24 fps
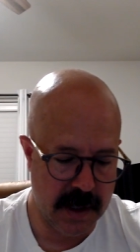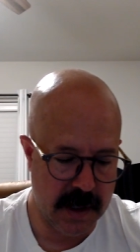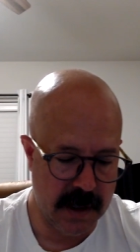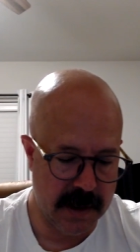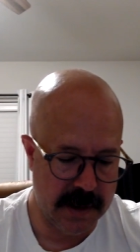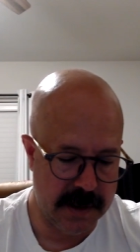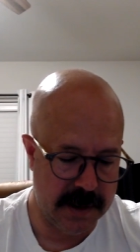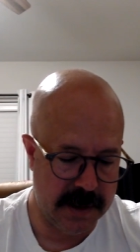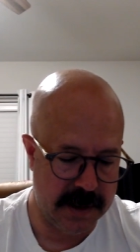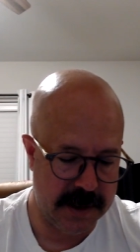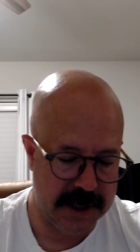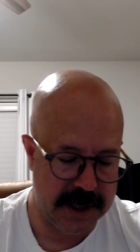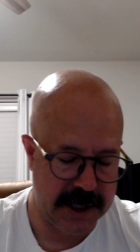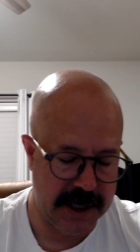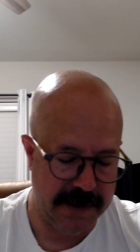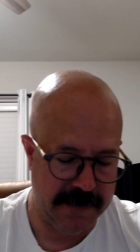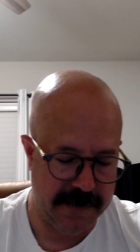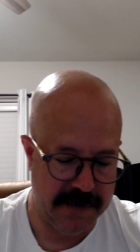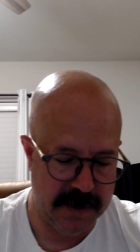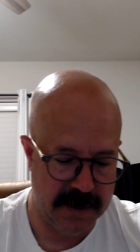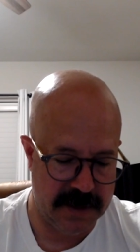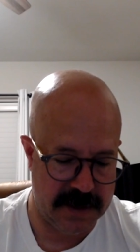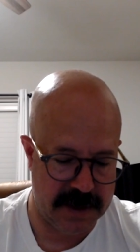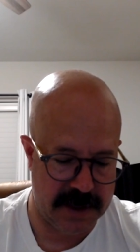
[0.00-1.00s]
To the chief
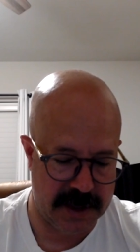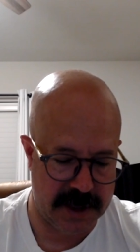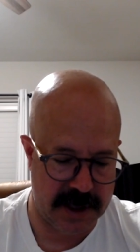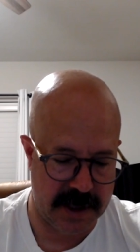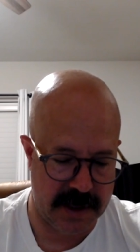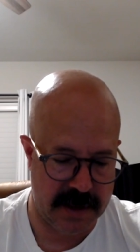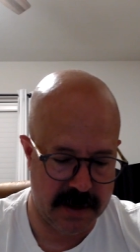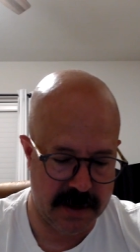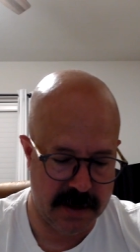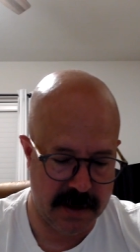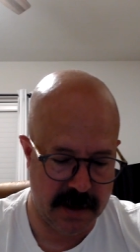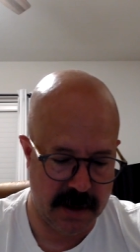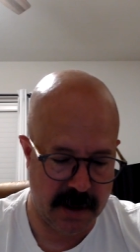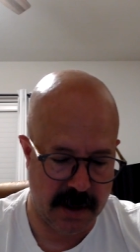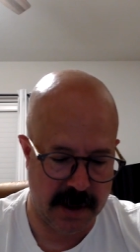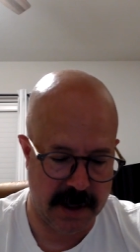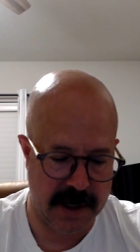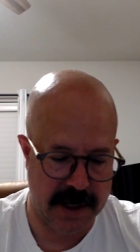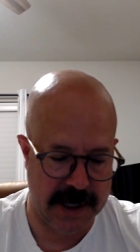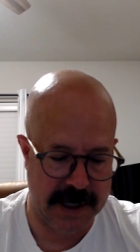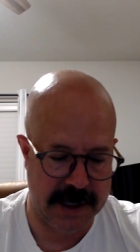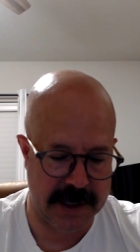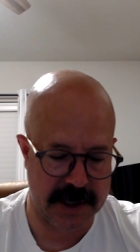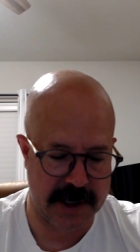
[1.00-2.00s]
musician on an
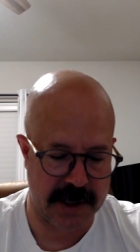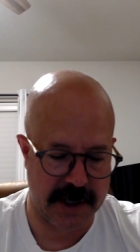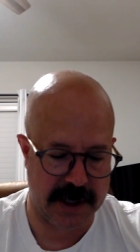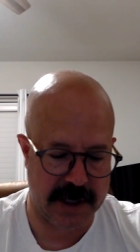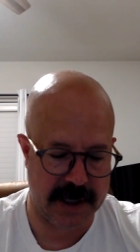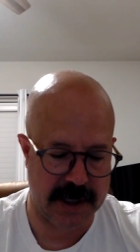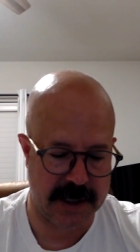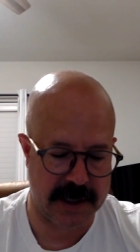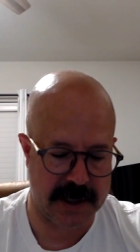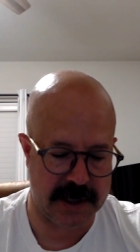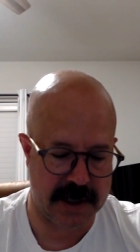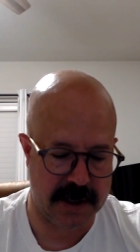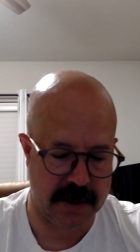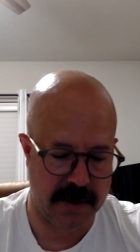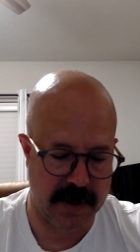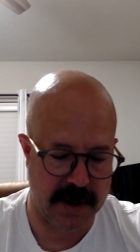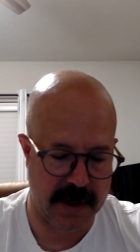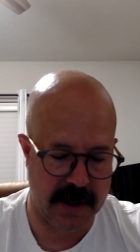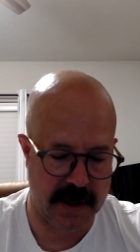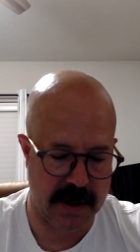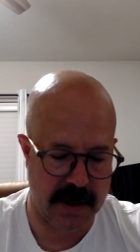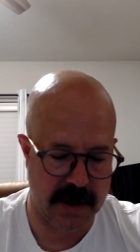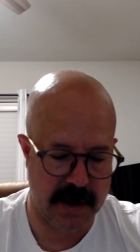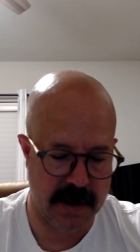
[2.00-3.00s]
eight-stringed
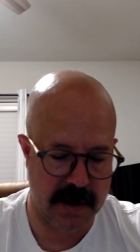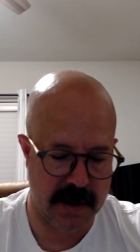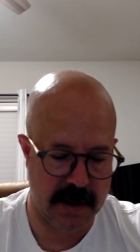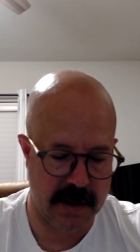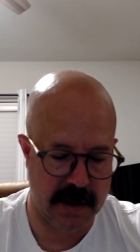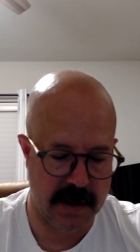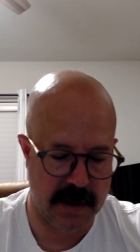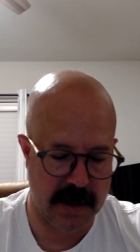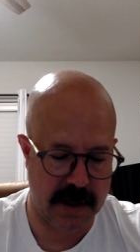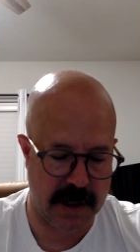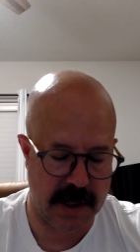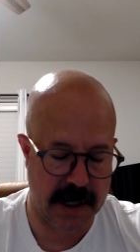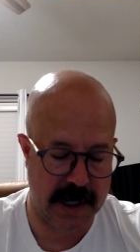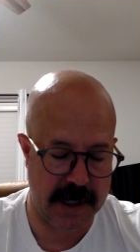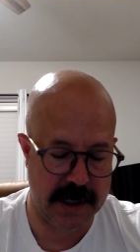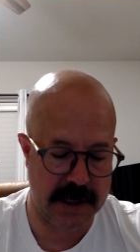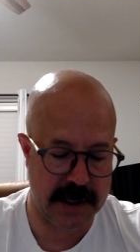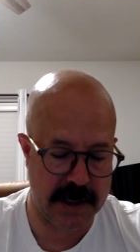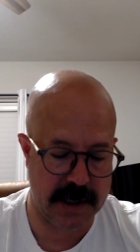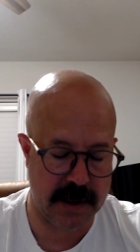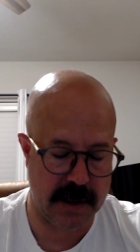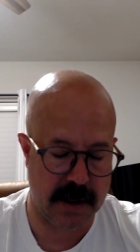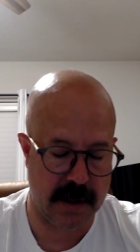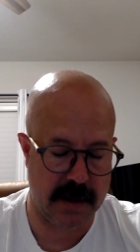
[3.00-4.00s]
instrument,
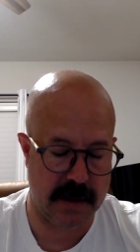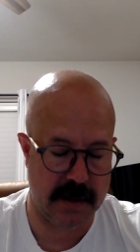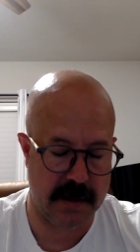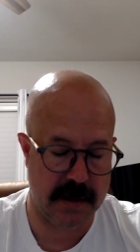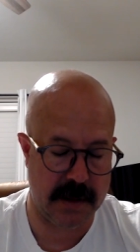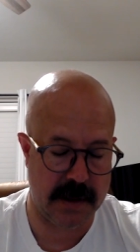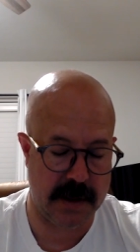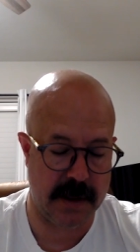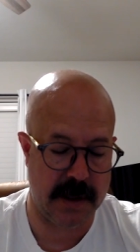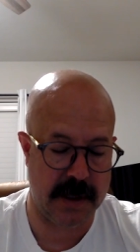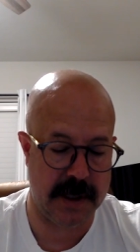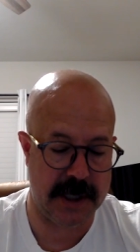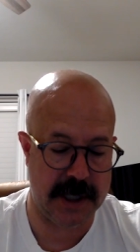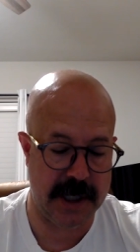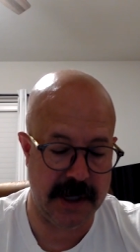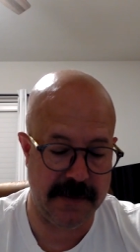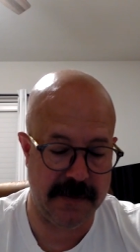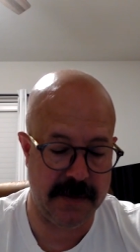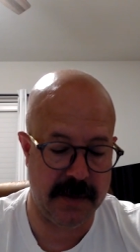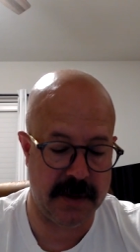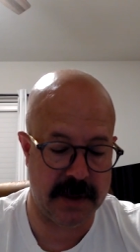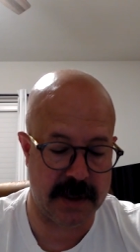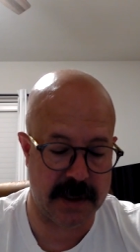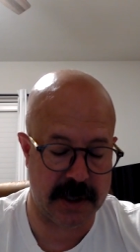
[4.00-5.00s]
eight, to the chief
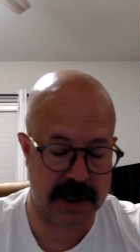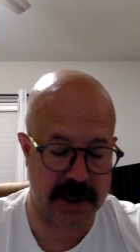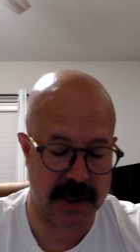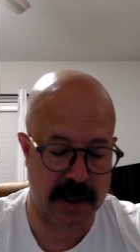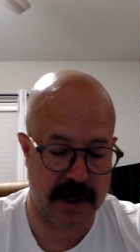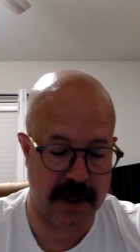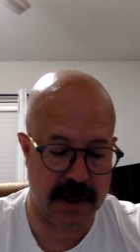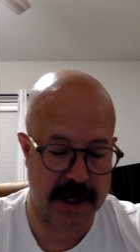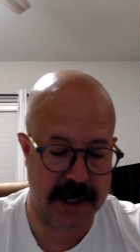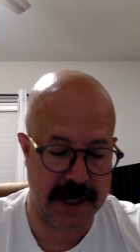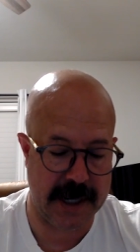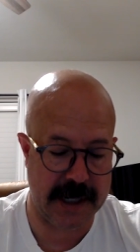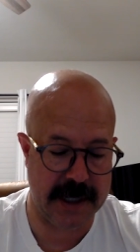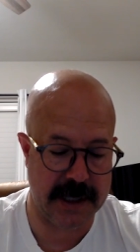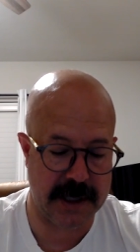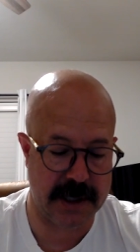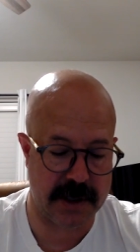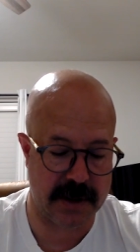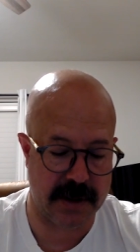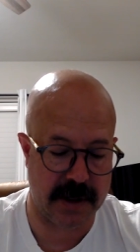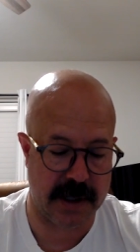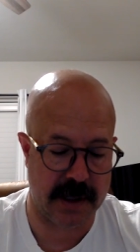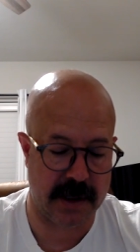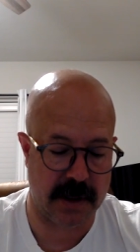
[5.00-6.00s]
musician on an
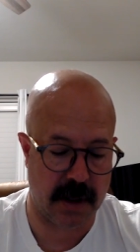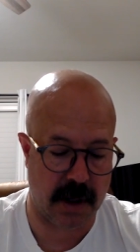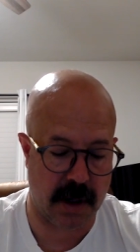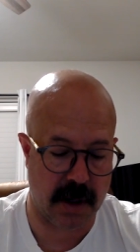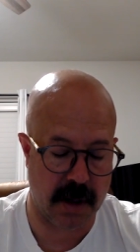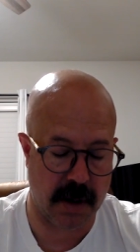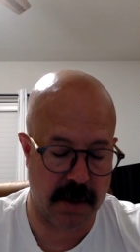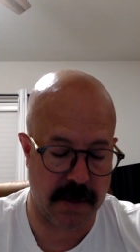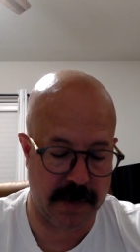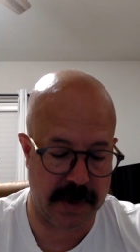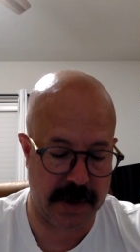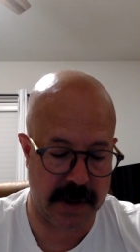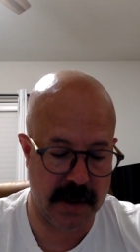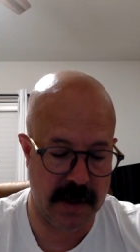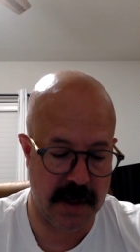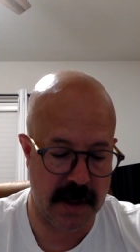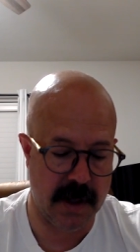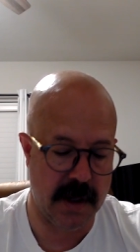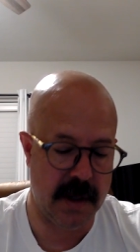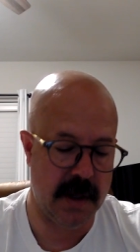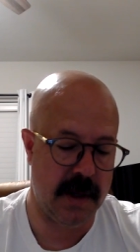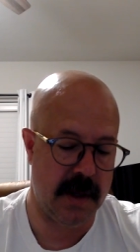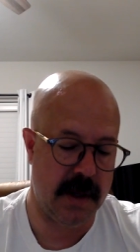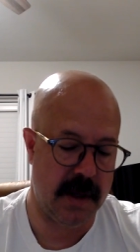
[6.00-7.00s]
eight-stringed harp,
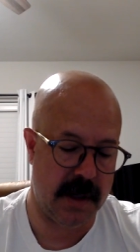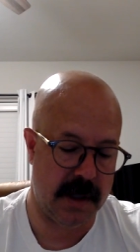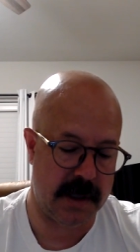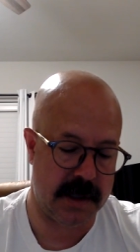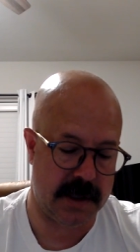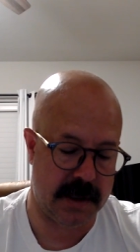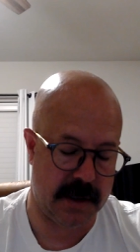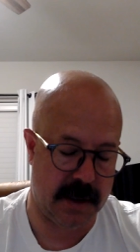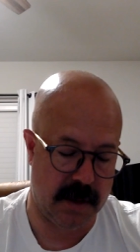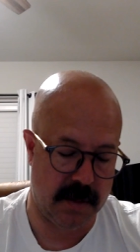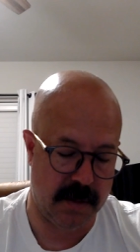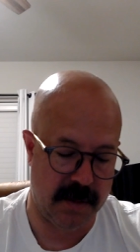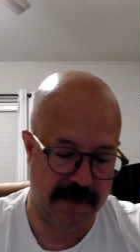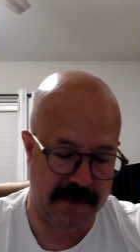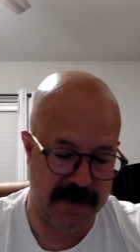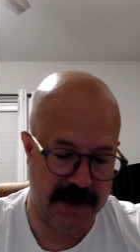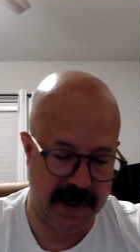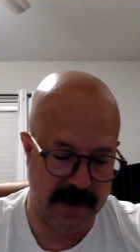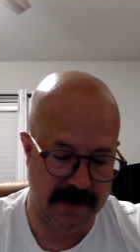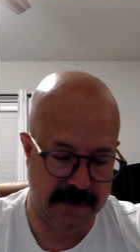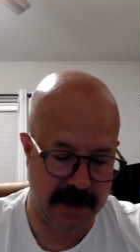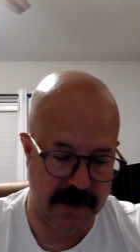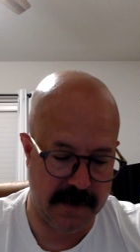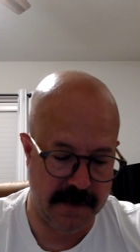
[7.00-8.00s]
a psalm of
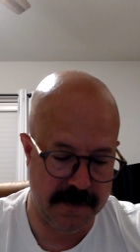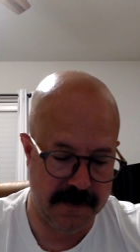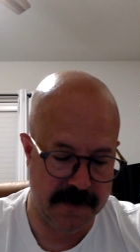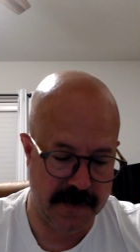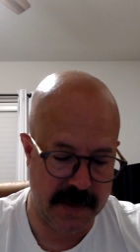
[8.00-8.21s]
David.